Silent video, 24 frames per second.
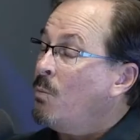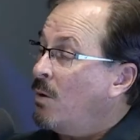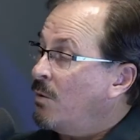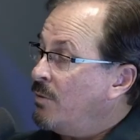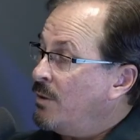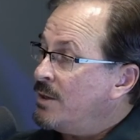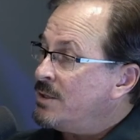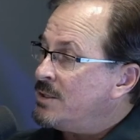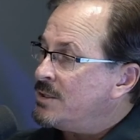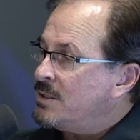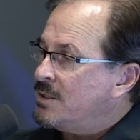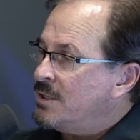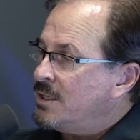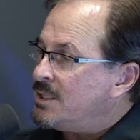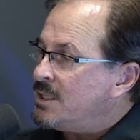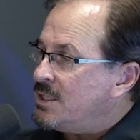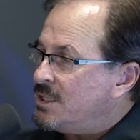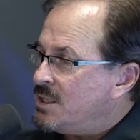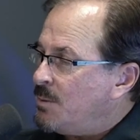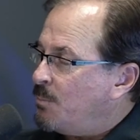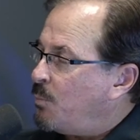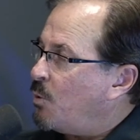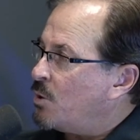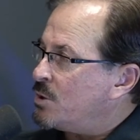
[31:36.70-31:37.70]
Well, this this
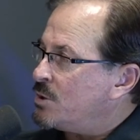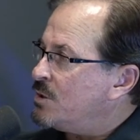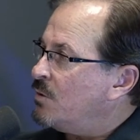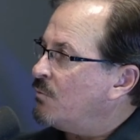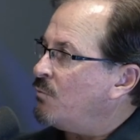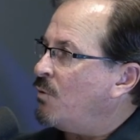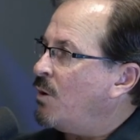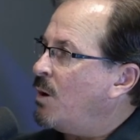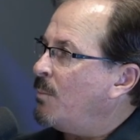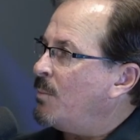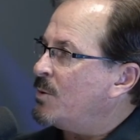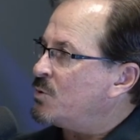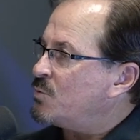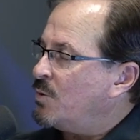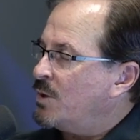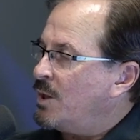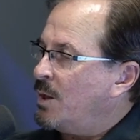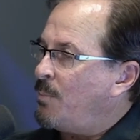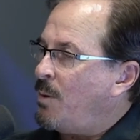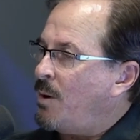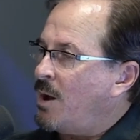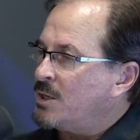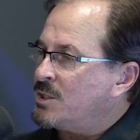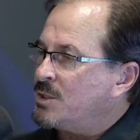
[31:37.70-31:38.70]
is the portion of Romans where
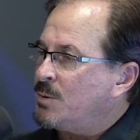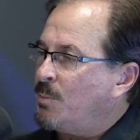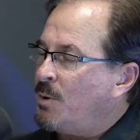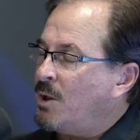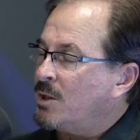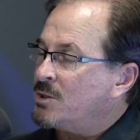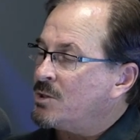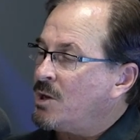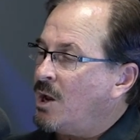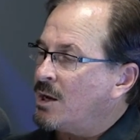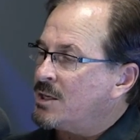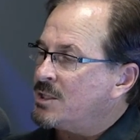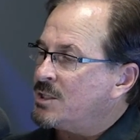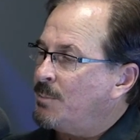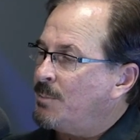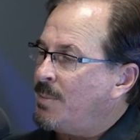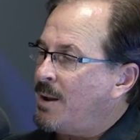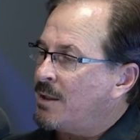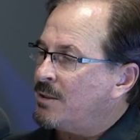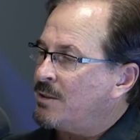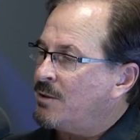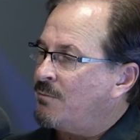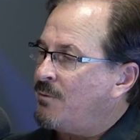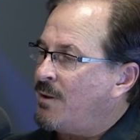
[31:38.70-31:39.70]
the Apostle Paul talks
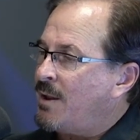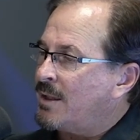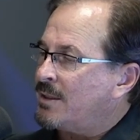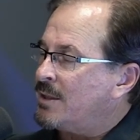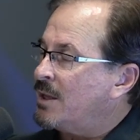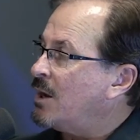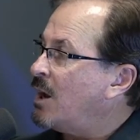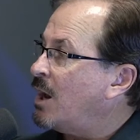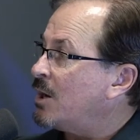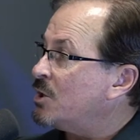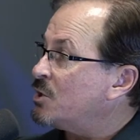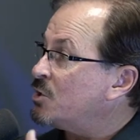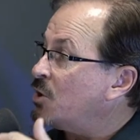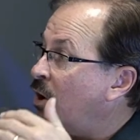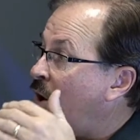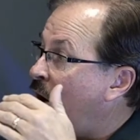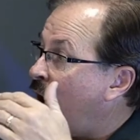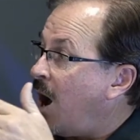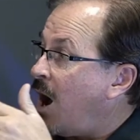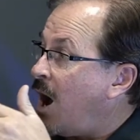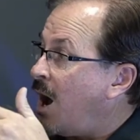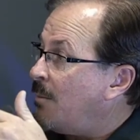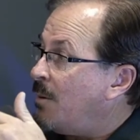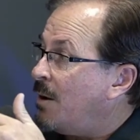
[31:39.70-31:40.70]
about the fact that God is our
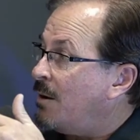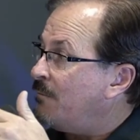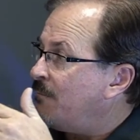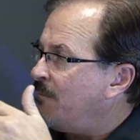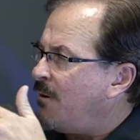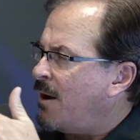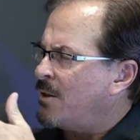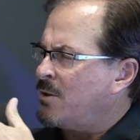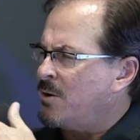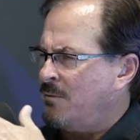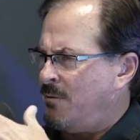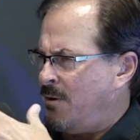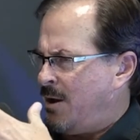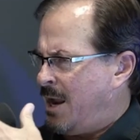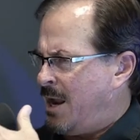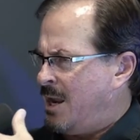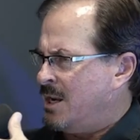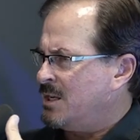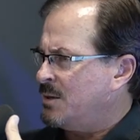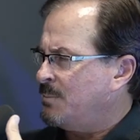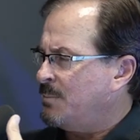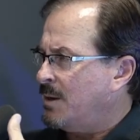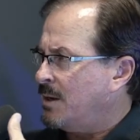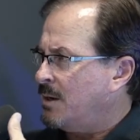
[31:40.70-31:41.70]
Abba, Father, a very
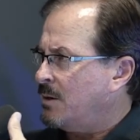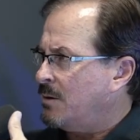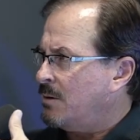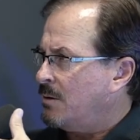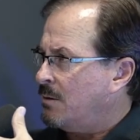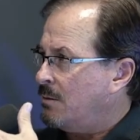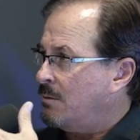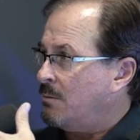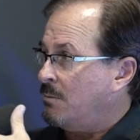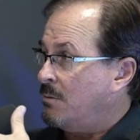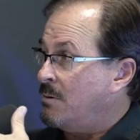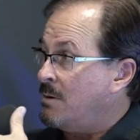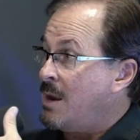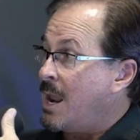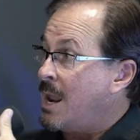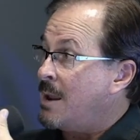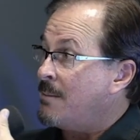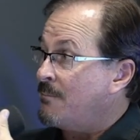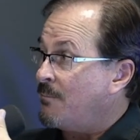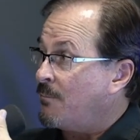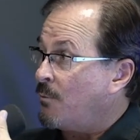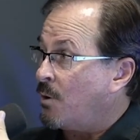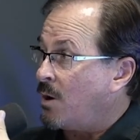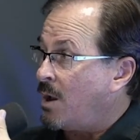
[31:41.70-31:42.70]
intimate mm-hmm.
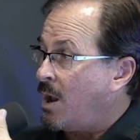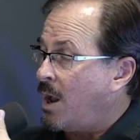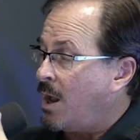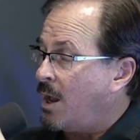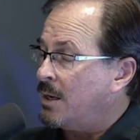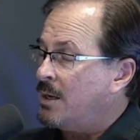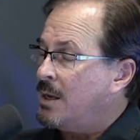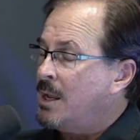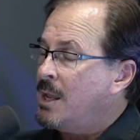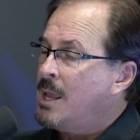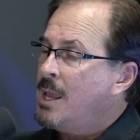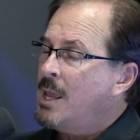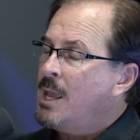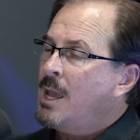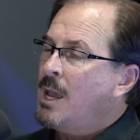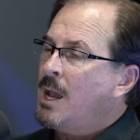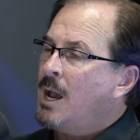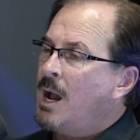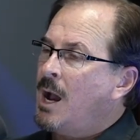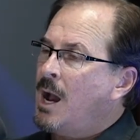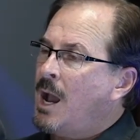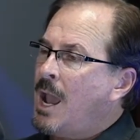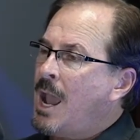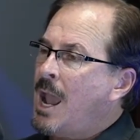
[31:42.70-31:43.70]
name for God,
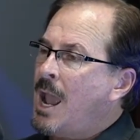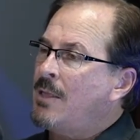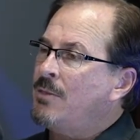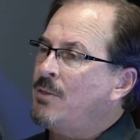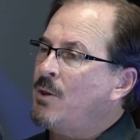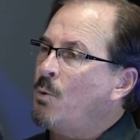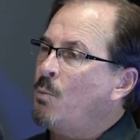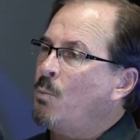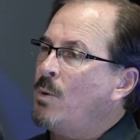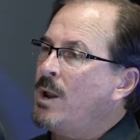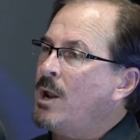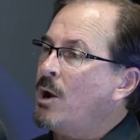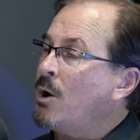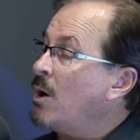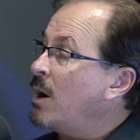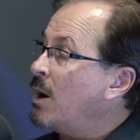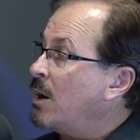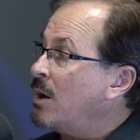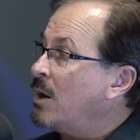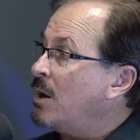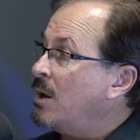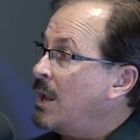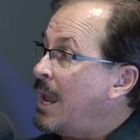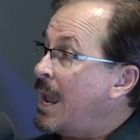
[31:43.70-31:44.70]
uh, and that we
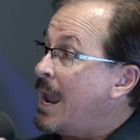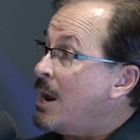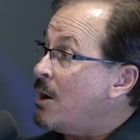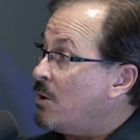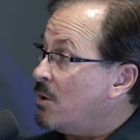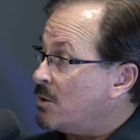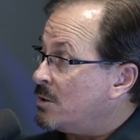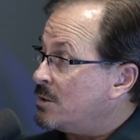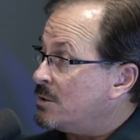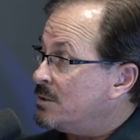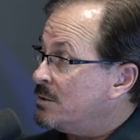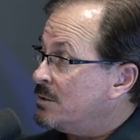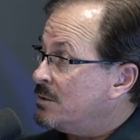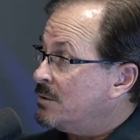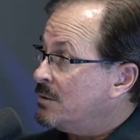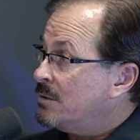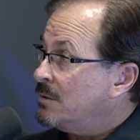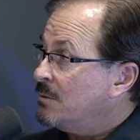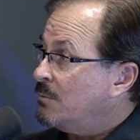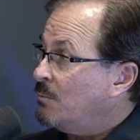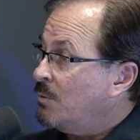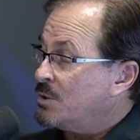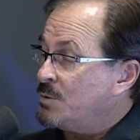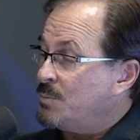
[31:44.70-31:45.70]
are heirs, right.